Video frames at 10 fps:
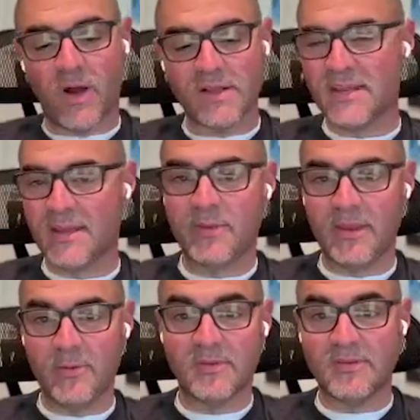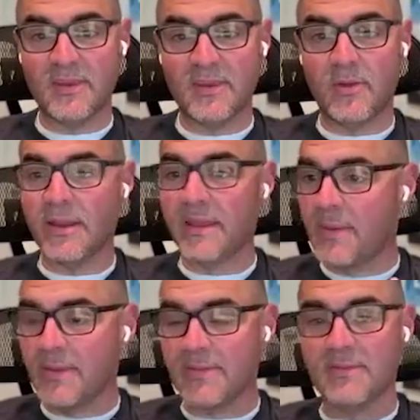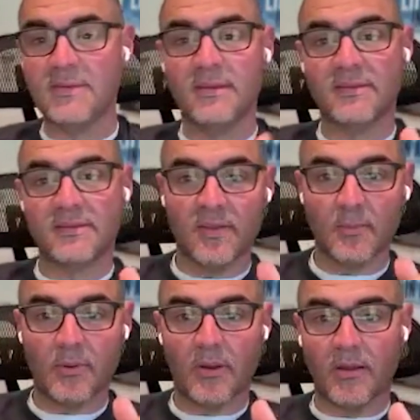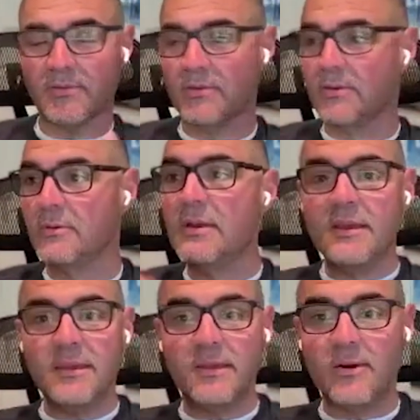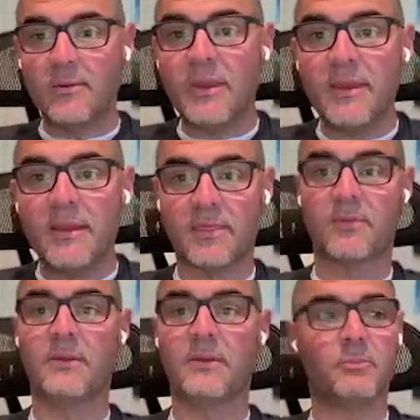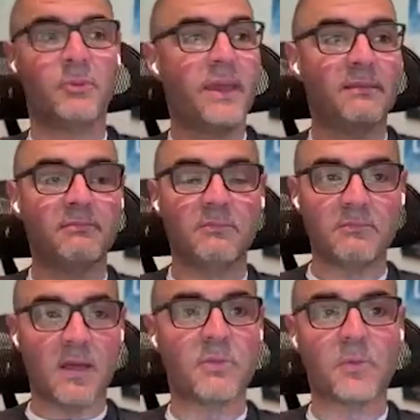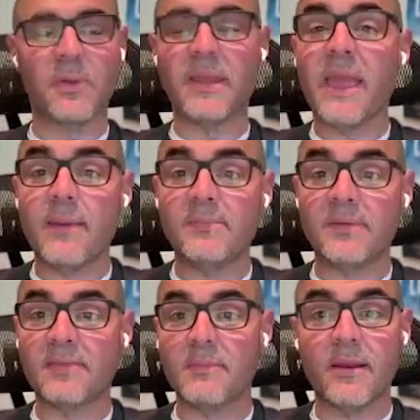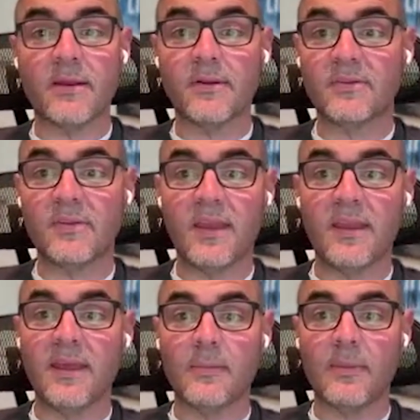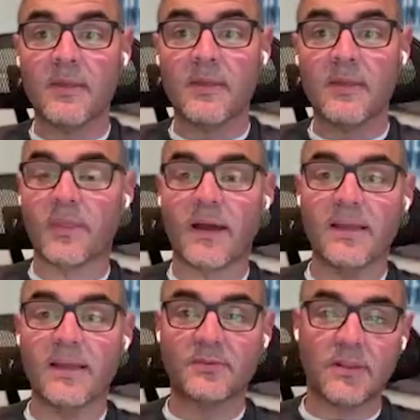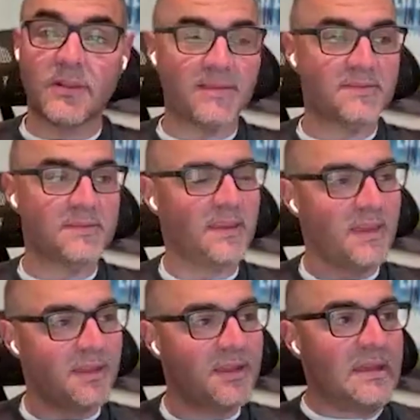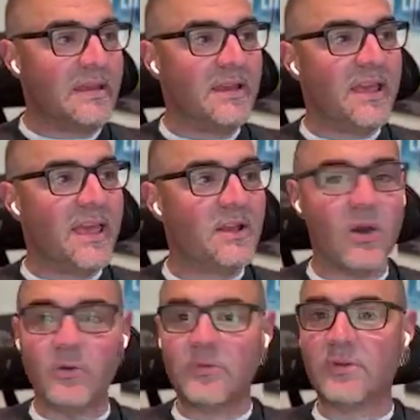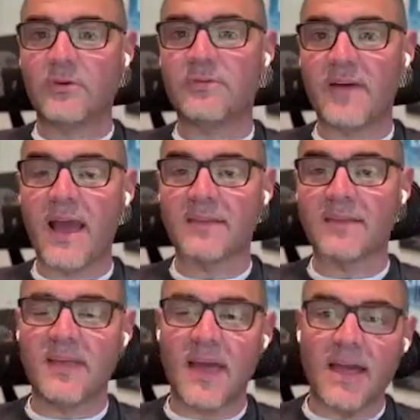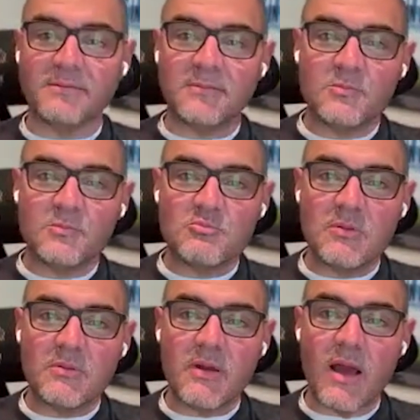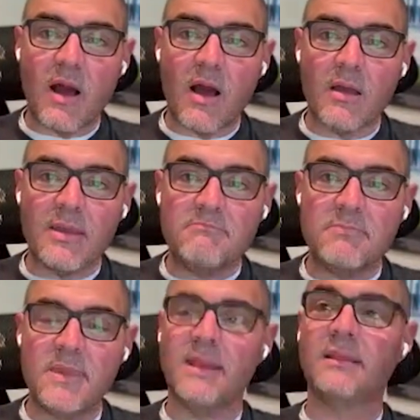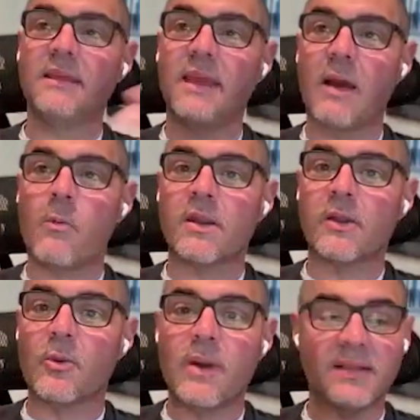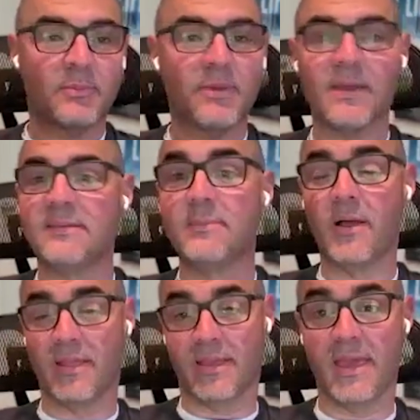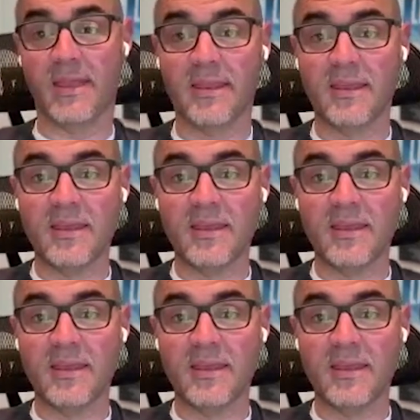of watching him when he was in T-ball and he kept hitting the tee instead of the ball to, being you're playing 3 games at the Mariners Stadium as part of the high school classic. And it goes so fast that immediately I wanted to go back to playing T-ball again,